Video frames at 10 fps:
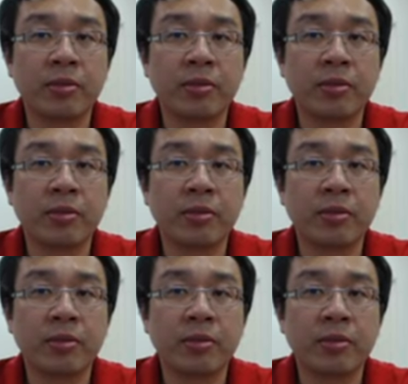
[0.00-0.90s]
pawn
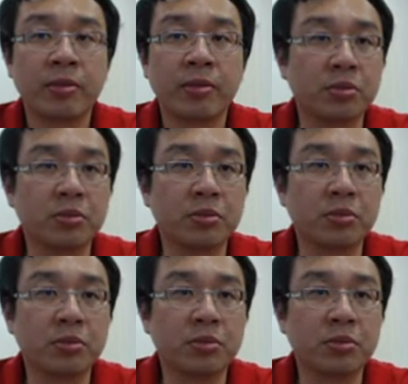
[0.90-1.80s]
takes
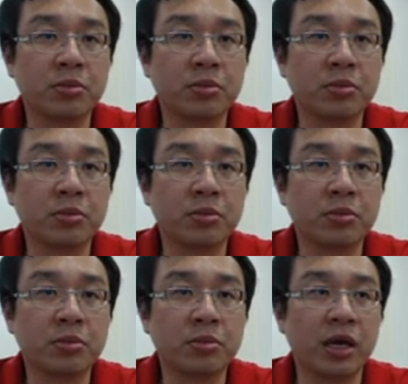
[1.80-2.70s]
b4,
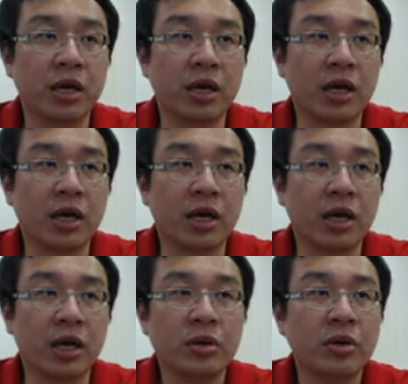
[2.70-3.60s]
and now
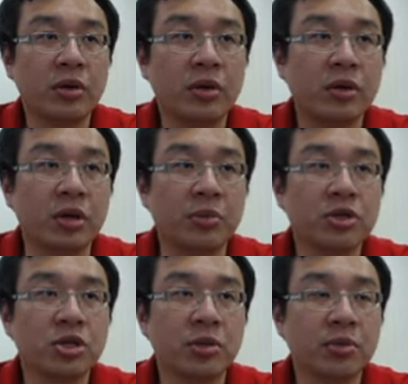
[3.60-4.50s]
the
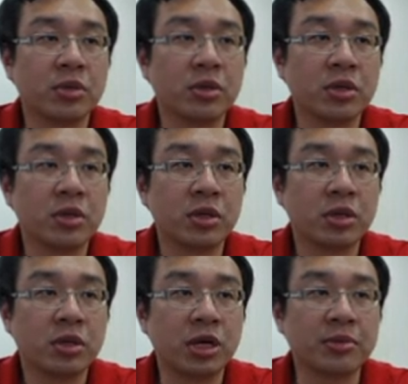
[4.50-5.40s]
bishop
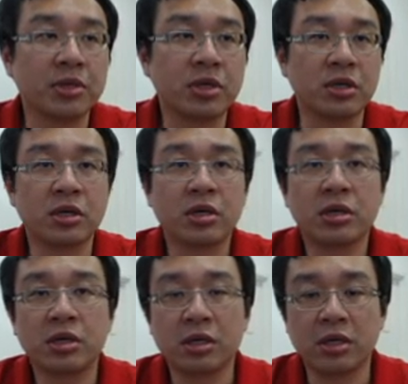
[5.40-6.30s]
capture
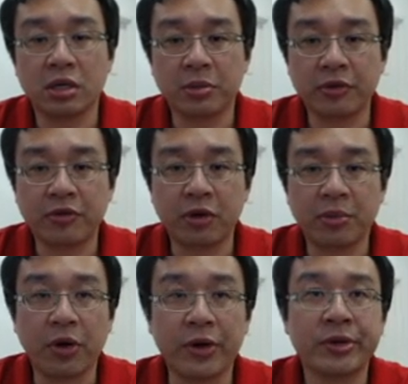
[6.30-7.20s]
the b4
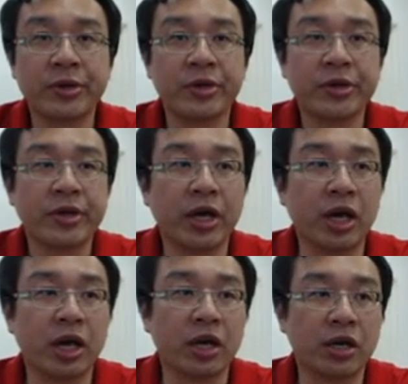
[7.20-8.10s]
pawn,
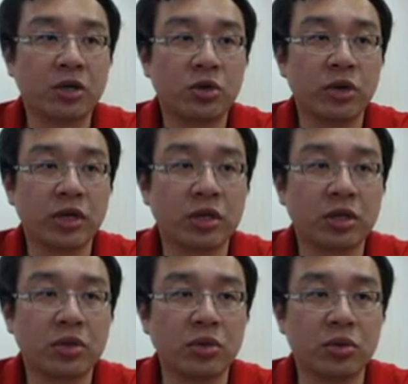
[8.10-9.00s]
and queen
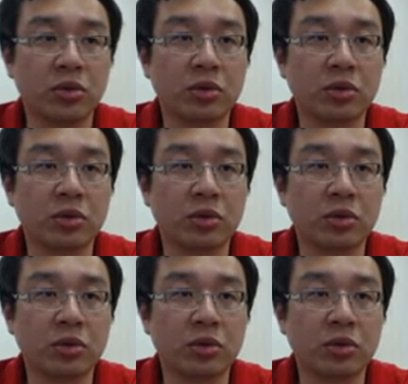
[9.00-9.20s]
to